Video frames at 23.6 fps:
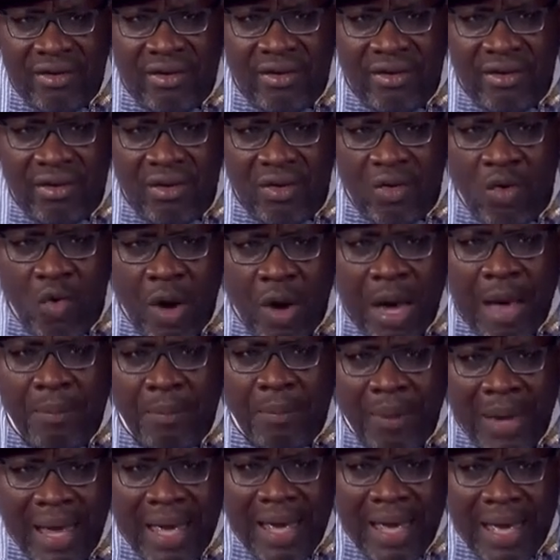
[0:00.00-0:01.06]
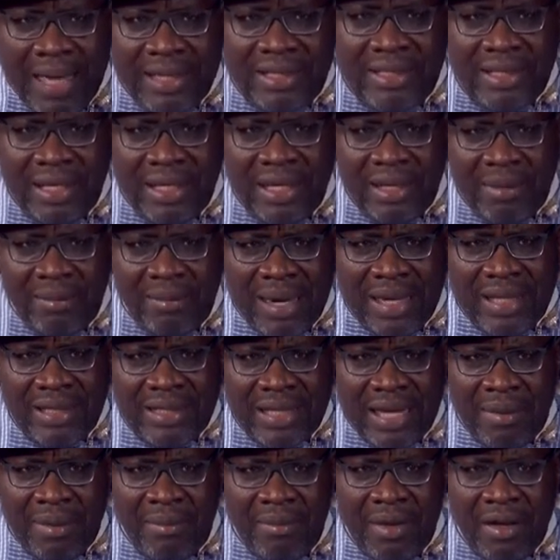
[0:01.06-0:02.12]
who are players in the
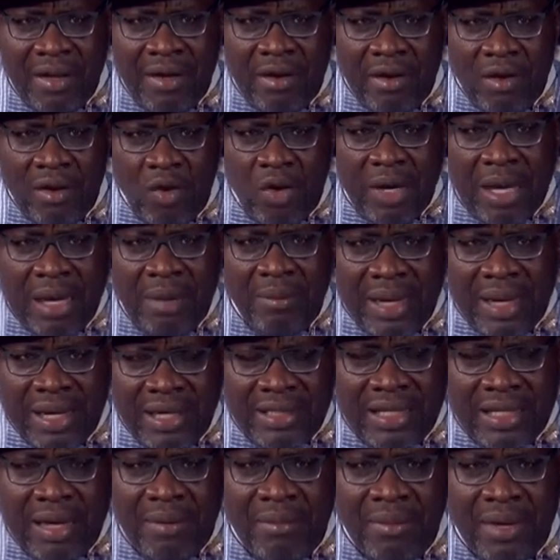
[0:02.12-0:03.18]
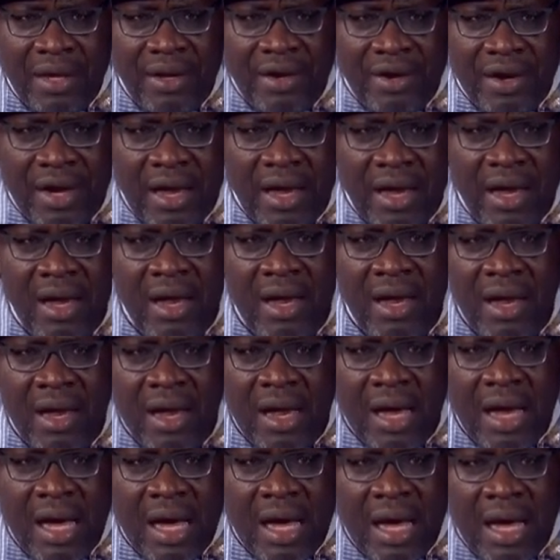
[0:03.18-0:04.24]
maritime, local maritime area,
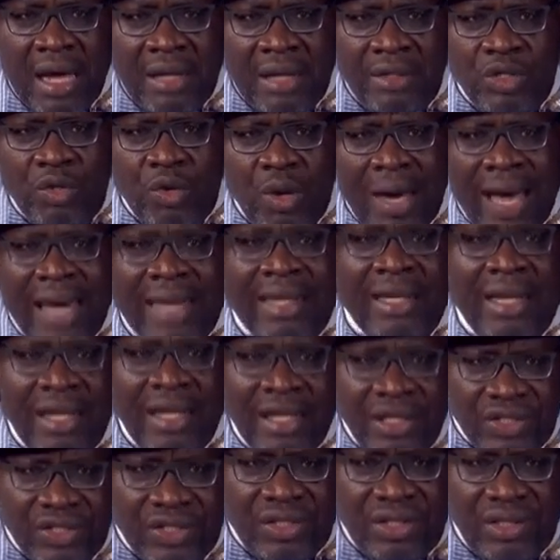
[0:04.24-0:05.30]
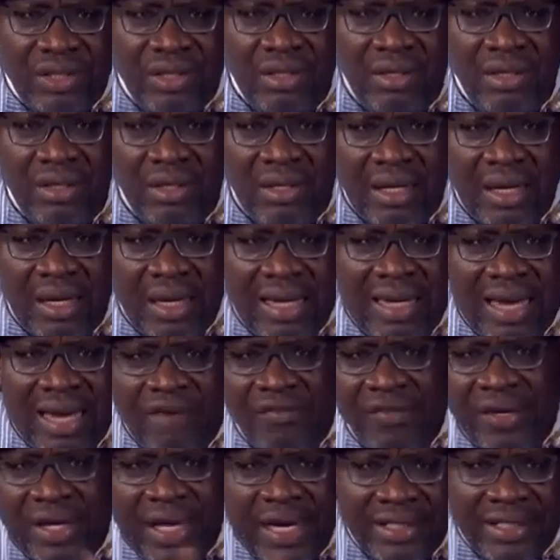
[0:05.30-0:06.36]
to at least
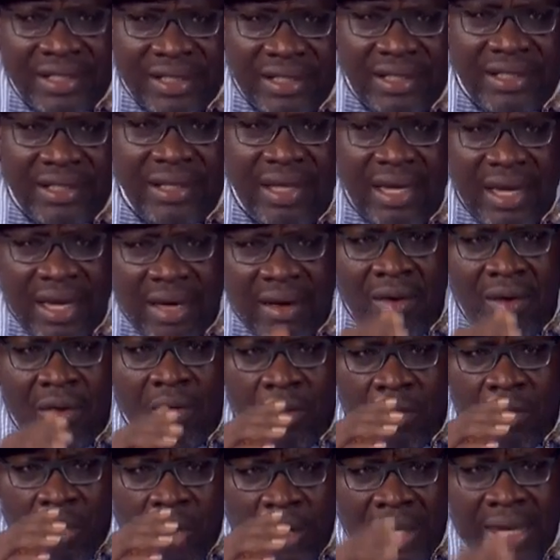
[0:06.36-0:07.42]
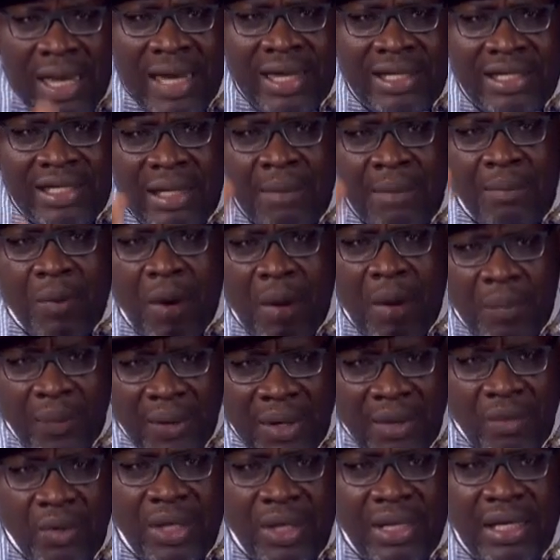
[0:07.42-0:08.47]
navigate it, connecting properly
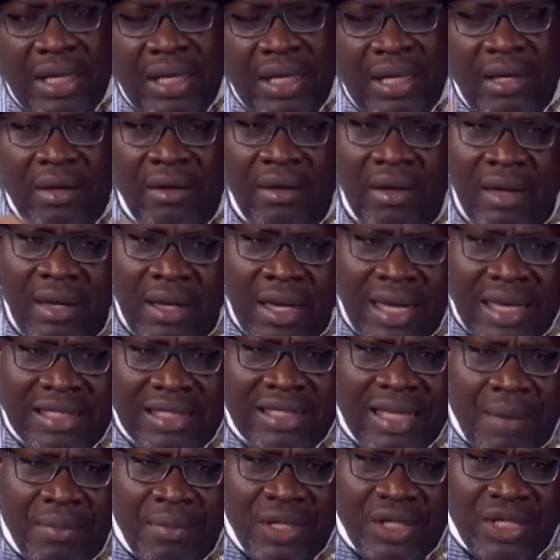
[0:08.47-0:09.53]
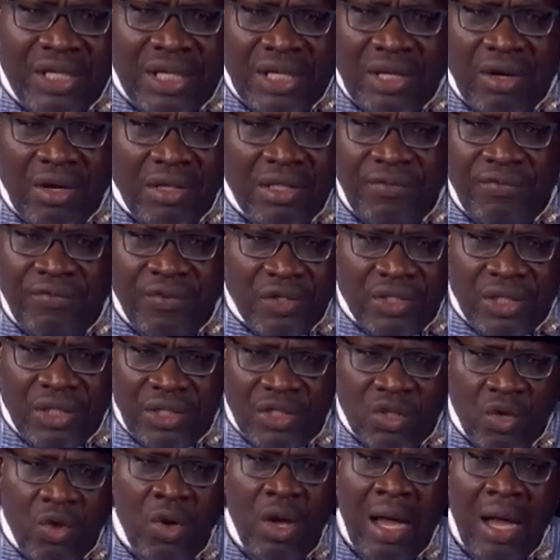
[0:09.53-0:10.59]
with the established security forces.
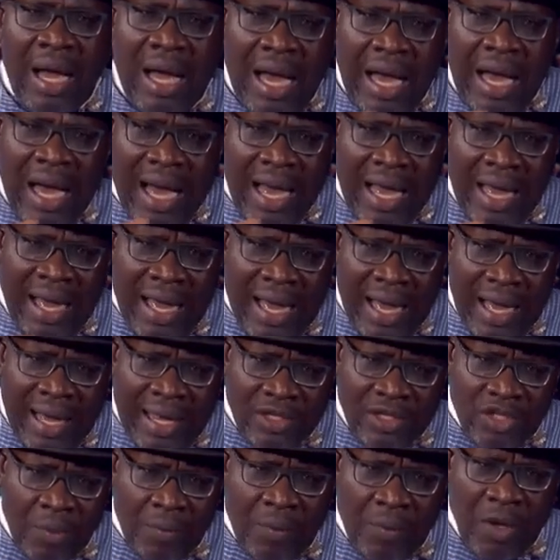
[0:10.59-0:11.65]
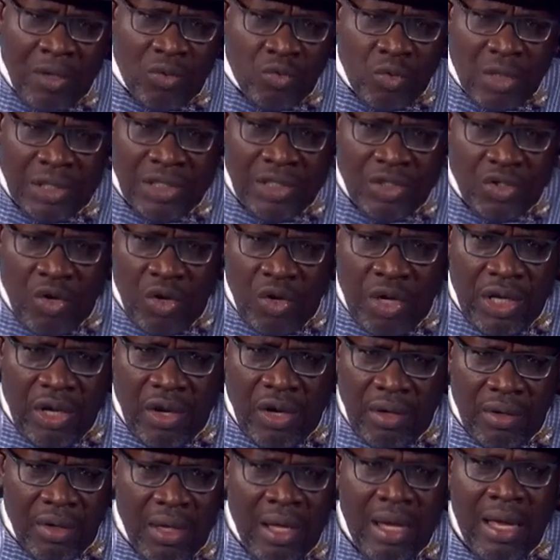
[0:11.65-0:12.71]
So I support what is going
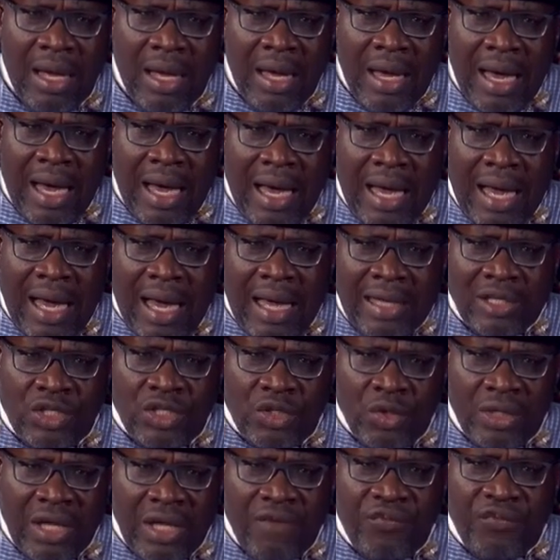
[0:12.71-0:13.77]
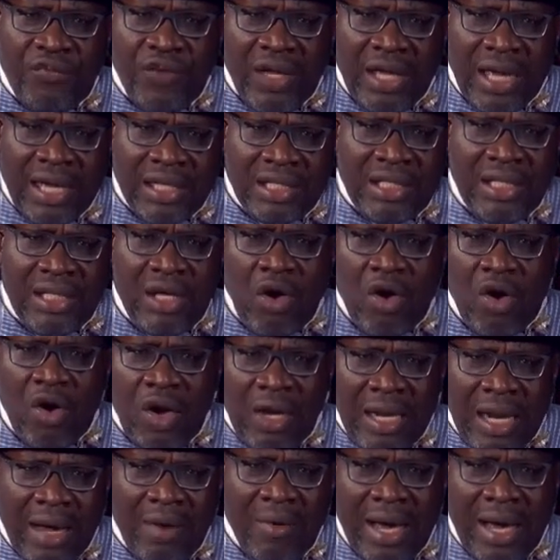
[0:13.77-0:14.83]
on. As to the efficacy or
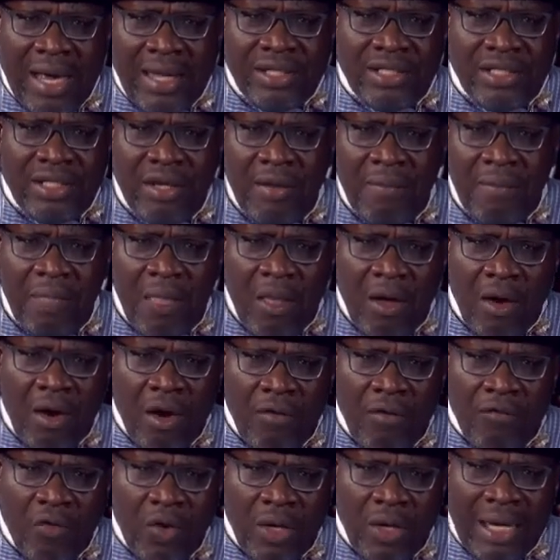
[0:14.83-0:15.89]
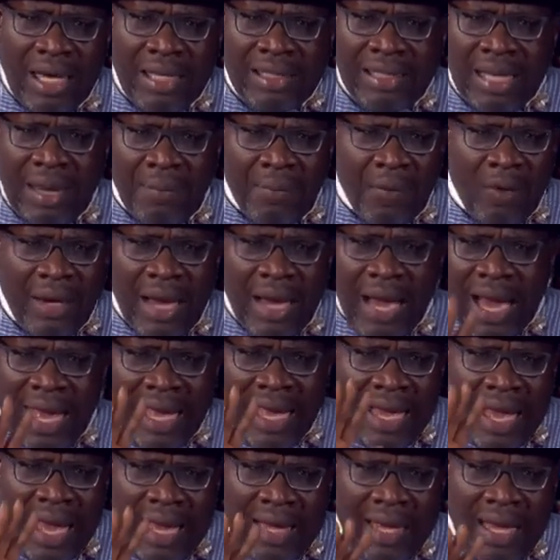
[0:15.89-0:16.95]
otherwise of what has happened,
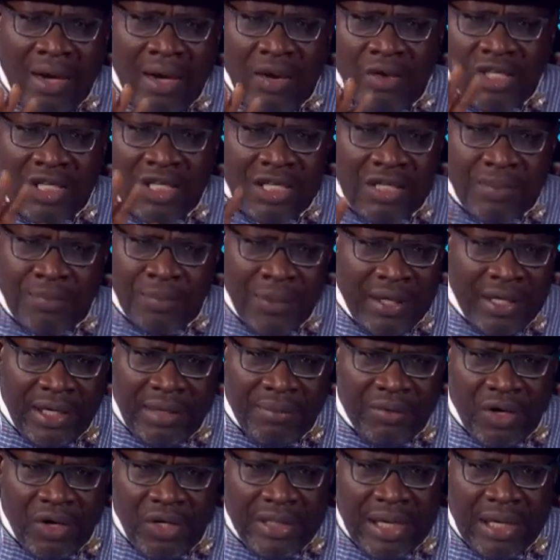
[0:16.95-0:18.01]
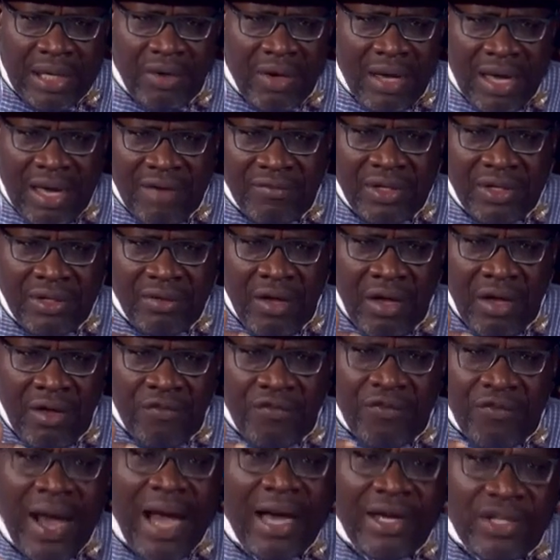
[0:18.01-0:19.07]
I cannot speak because I don't have the
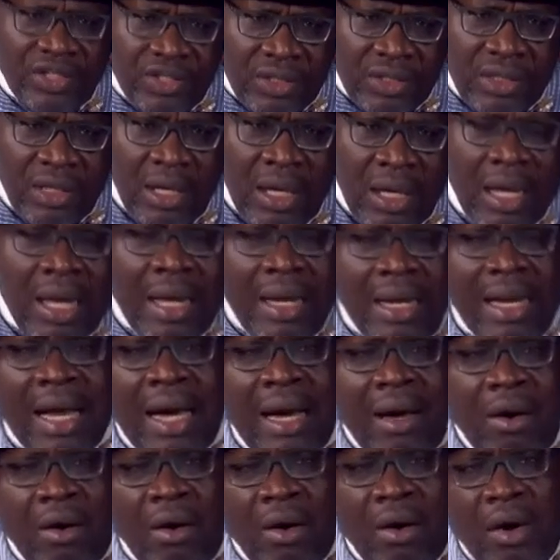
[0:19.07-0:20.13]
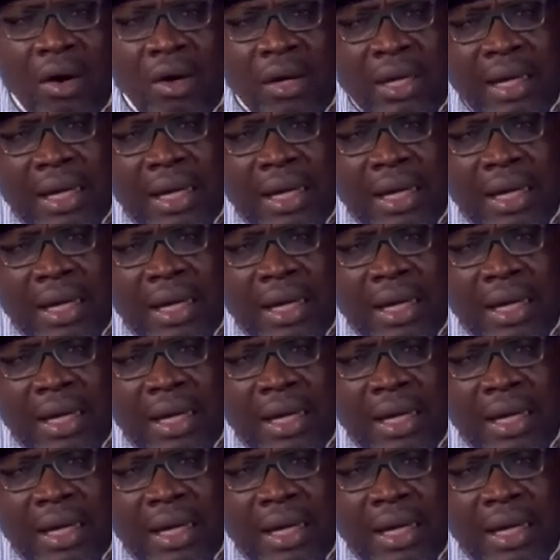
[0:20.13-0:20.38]
facts. Now, on